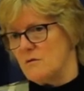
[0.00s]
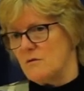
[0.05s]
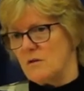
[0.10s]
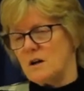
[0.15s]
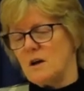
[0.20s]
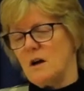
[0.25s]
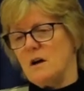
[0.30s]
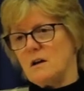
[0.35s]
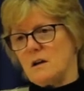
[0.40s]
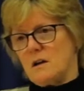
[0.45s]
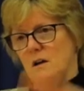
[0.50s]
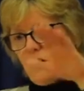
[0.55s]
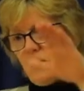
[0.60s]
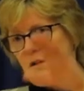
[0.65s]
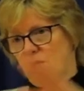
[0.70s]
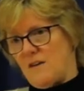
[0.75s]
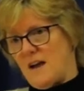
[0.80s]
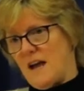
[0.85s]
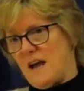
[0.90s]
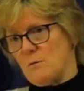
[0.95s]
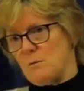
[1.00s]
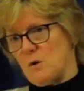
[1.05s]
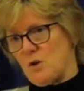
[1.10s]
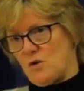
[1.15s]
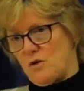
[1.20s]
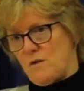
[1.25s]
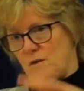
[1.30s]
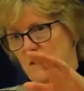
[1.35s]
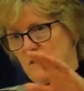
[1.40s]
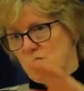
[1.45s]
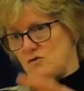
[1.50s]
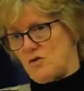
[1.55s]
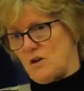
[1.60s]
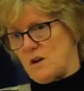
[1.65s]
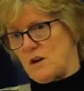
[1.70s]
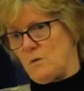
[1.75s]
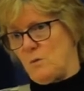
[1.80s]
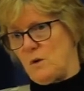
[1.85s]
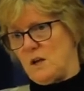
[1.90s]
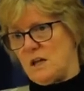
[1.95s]
regardless of how much of the
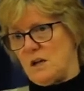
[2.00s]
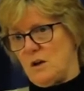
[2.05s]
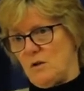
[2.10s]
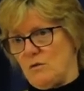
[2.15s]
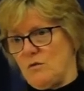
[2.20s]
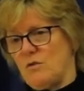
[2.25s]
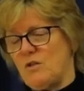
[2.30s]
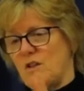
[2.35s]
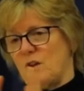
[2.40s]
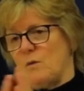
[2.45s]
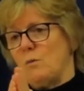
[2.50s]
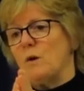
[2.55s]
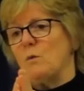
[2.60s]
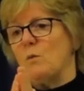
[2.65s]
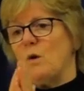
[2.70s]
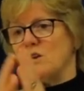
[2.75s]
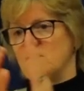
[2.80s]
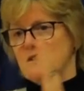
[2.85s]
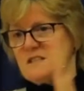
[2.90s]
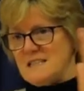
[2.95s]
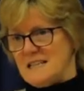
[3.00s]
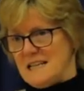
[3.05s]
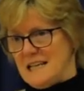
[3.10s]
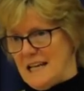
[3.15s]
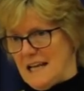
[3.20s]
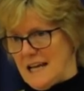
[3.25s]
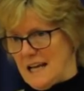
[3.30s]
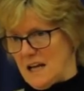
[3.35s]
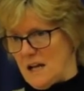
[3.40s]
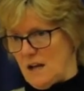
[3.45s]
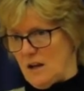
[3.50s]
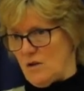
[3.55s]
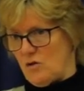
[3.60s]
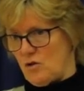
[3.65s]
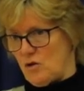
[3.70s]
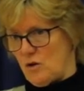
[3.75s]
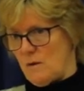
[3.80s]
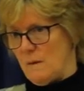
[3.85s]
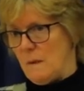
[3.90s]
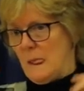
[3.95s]
drug we use. So we want
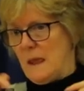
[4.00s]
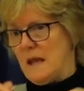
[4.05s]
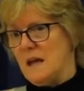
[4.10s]
delinkage.